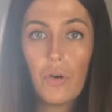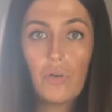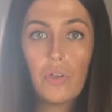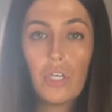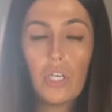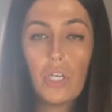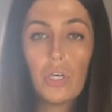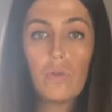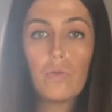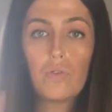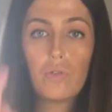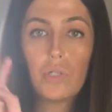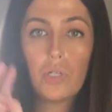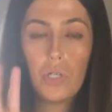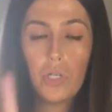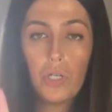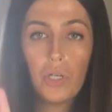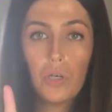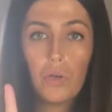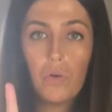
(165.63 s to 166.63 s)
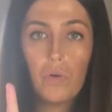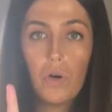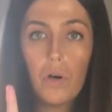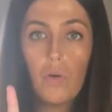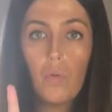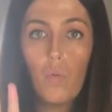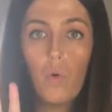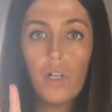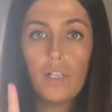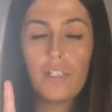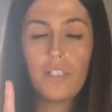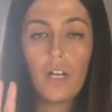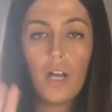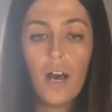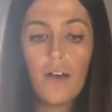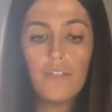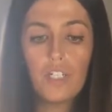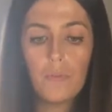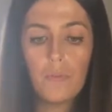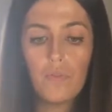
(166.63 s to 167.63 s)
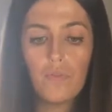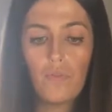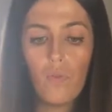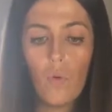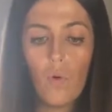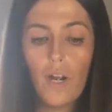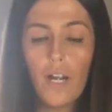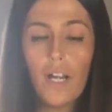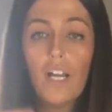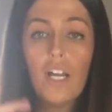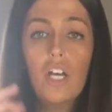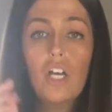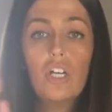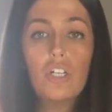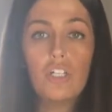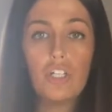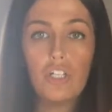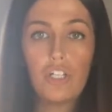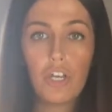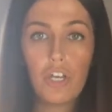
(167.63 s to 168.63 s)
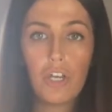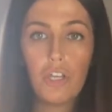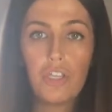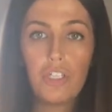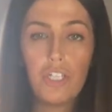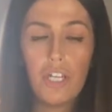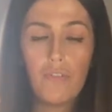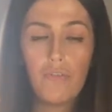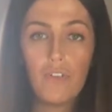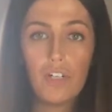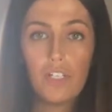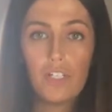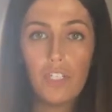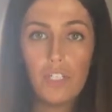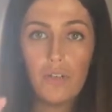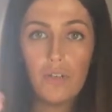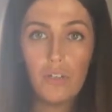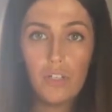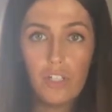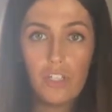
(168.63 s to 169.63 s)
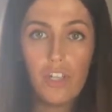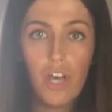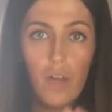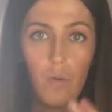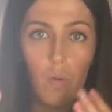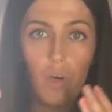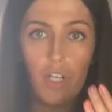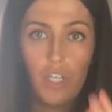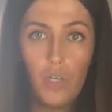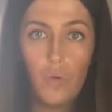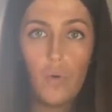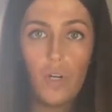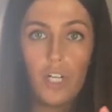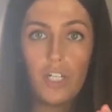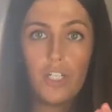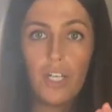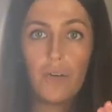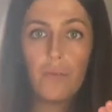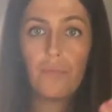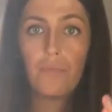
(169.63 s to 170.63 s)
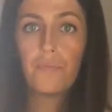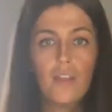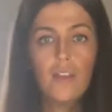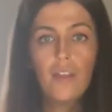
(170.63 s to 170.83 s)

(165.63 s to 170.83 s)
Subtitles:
you two ones that I've done before to show you the difference, so you can decide what you want to do.